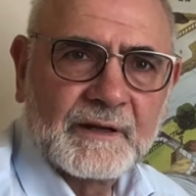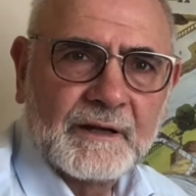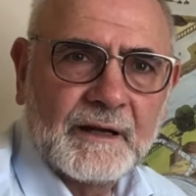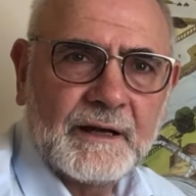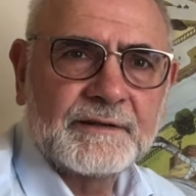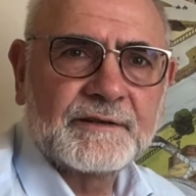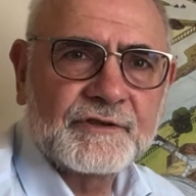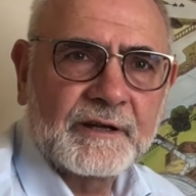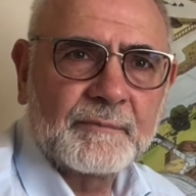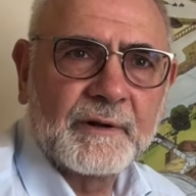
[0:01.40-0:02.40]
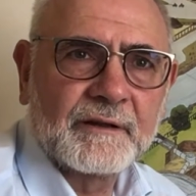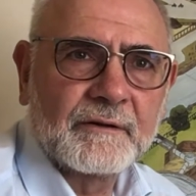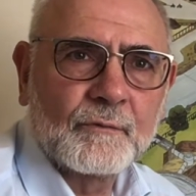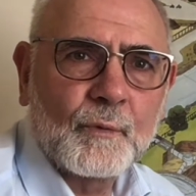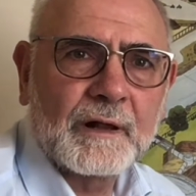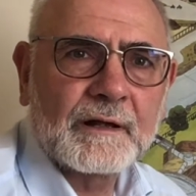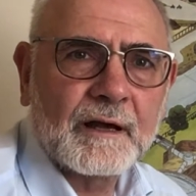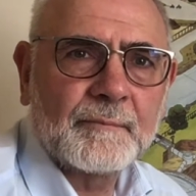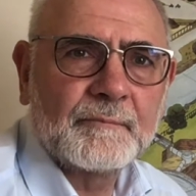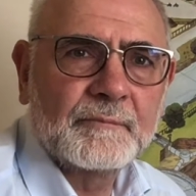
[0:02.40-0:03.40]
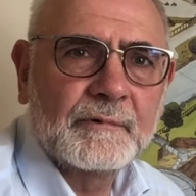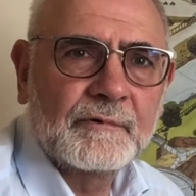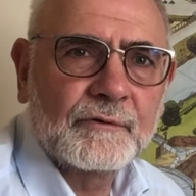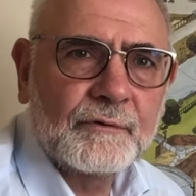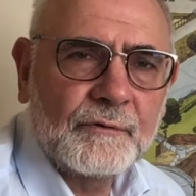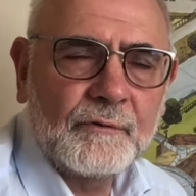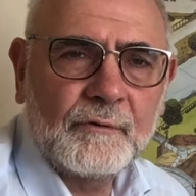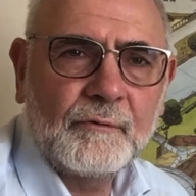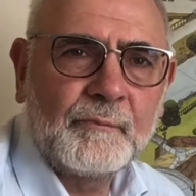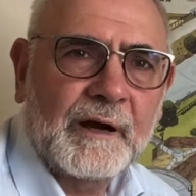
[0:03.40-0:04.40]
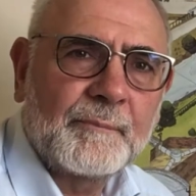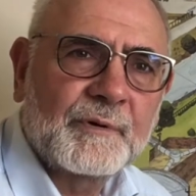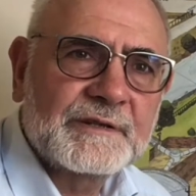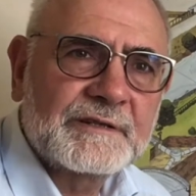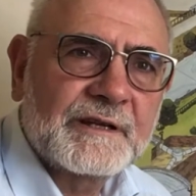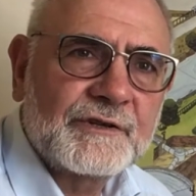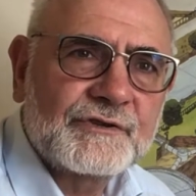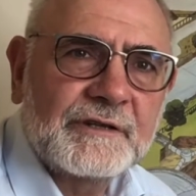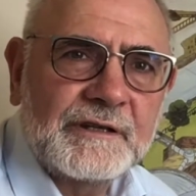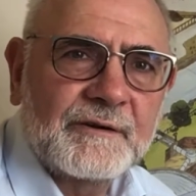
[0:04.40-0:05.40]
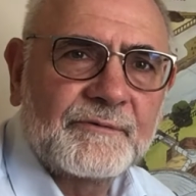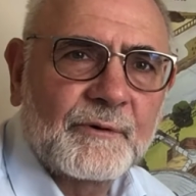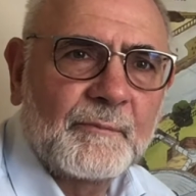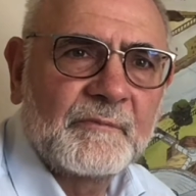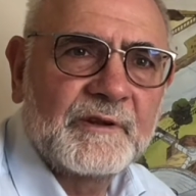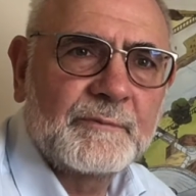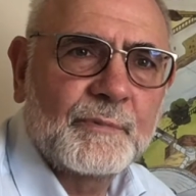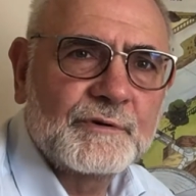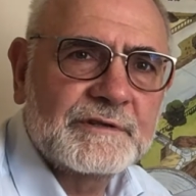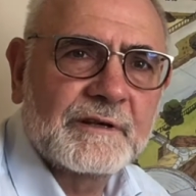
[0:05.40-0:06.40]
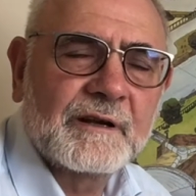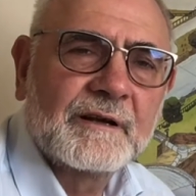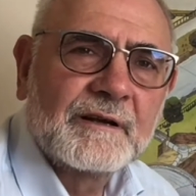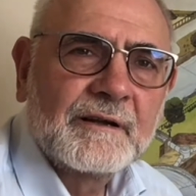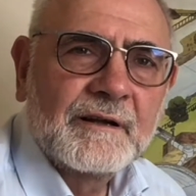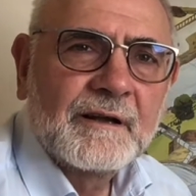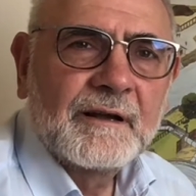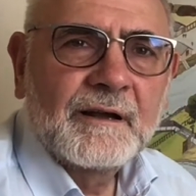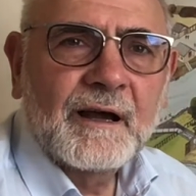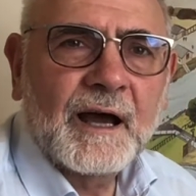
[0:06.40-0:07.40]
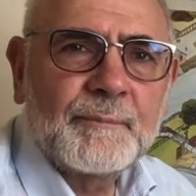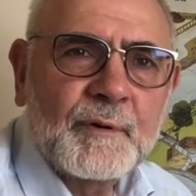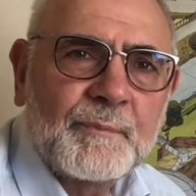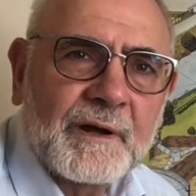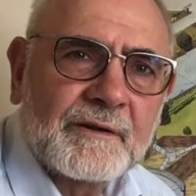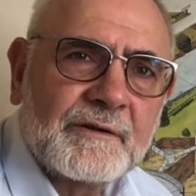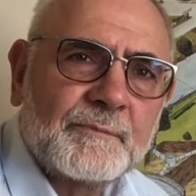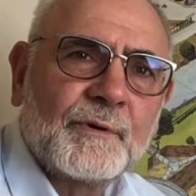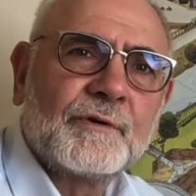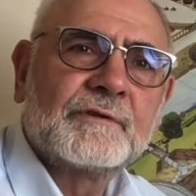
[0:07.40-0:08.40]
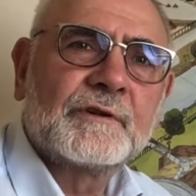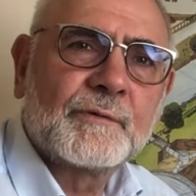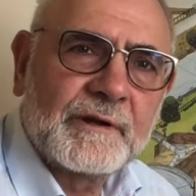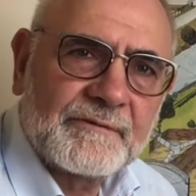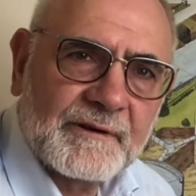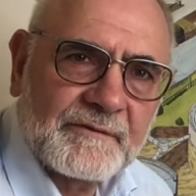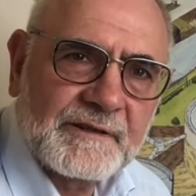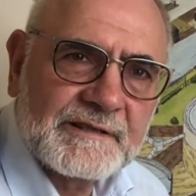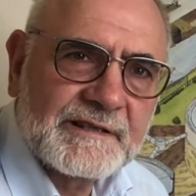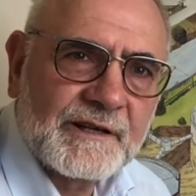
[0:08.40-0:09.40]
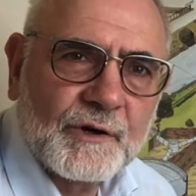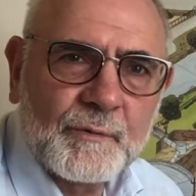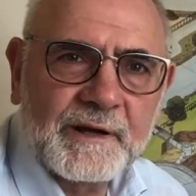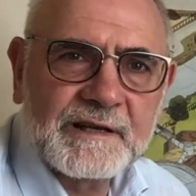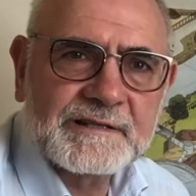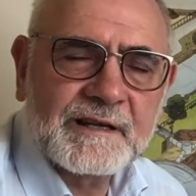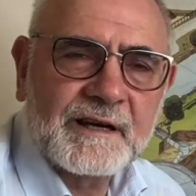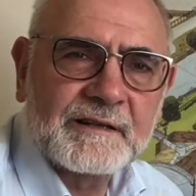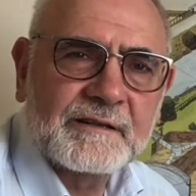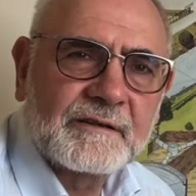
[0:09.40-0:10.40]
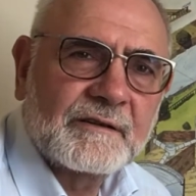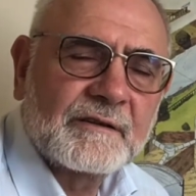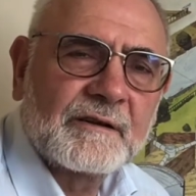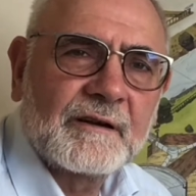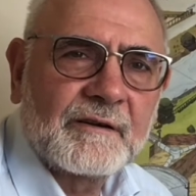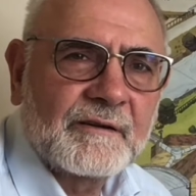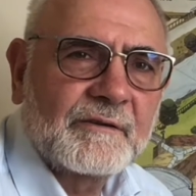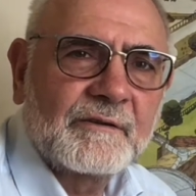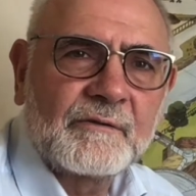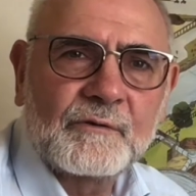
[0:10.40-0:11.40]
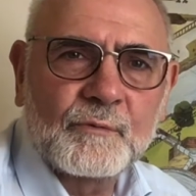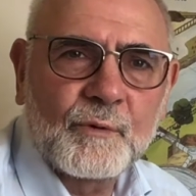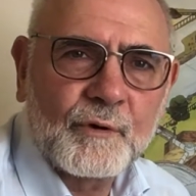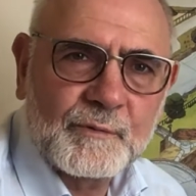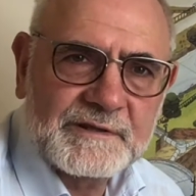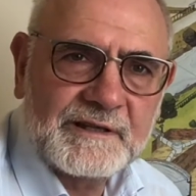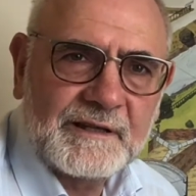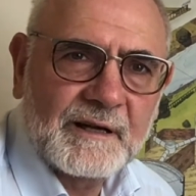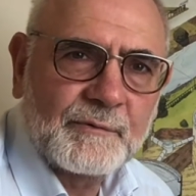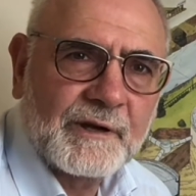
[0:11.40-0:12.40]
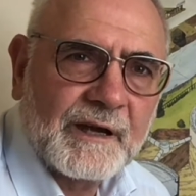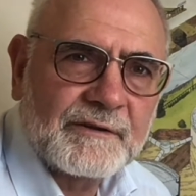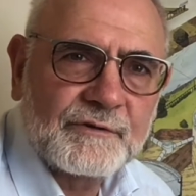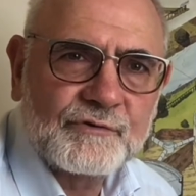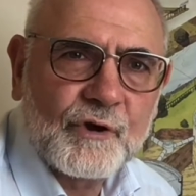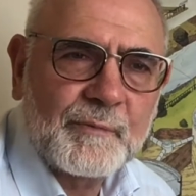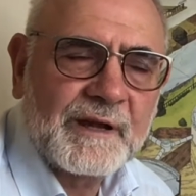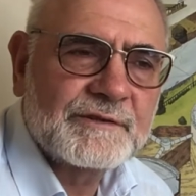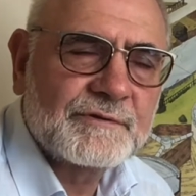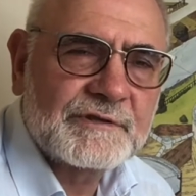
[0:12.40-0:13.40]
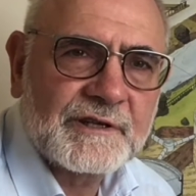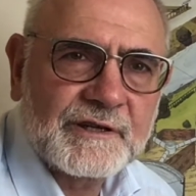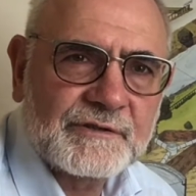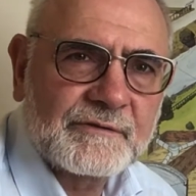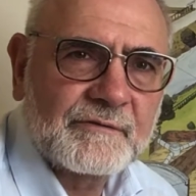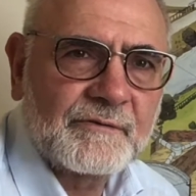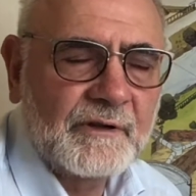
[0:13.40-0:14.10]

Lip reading: Ladies and gentlemen, welcome to my presentation here from this poster. I prepared this poster 25 years ago when I started to work with DWA, the German Association